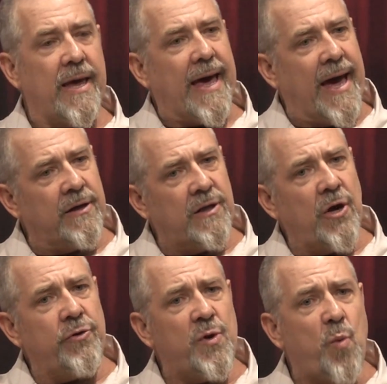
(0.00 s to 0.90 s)
And the
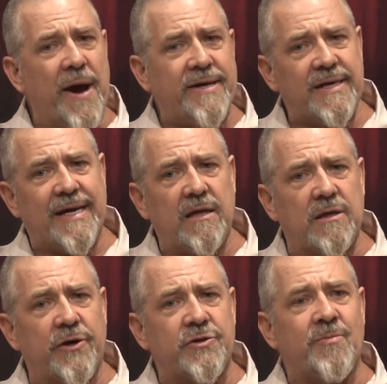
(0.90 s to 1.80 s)
only way to get
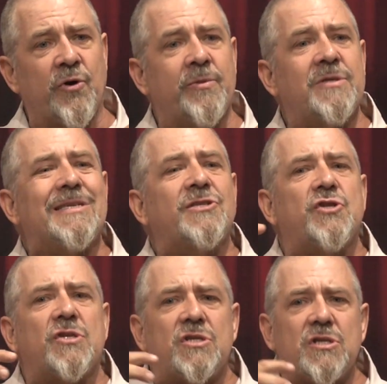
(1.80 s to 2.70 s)
those moments is
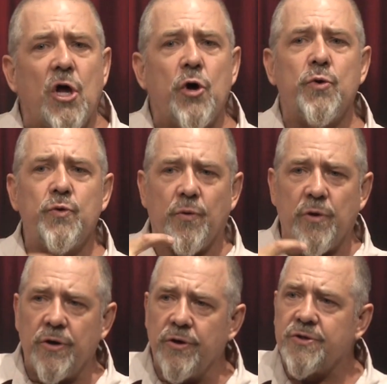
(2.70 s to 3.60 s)
to slow the
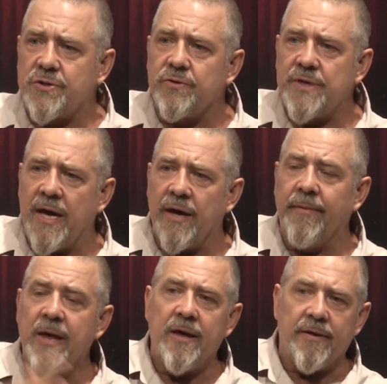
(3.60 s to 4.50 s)
rehearsal down.
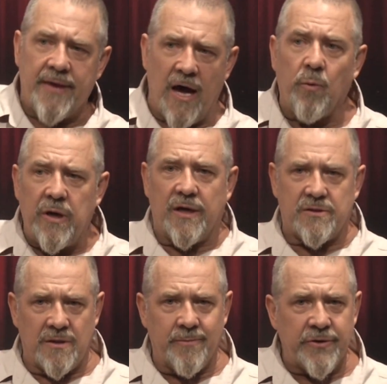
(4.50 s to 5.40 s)
Now we get
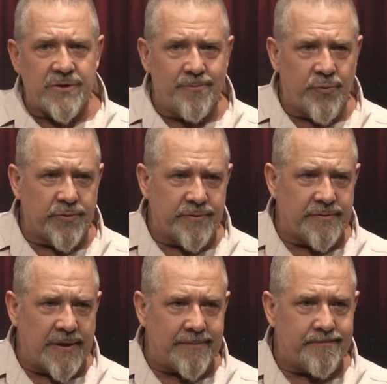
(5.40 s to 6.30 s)
to the most important thing.